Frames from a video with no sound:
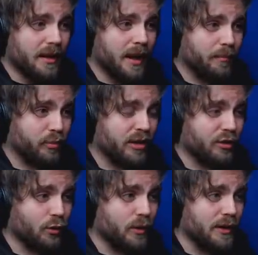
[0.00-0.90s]
I'm pretty
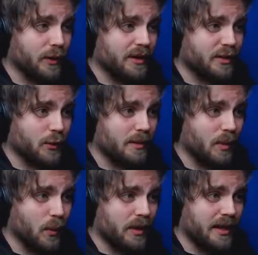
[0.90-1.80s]
sure you got to do them
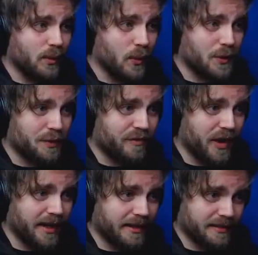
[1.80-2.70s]
or in order of
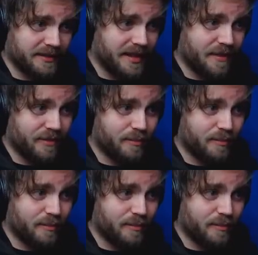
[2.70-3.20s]
height and stuff.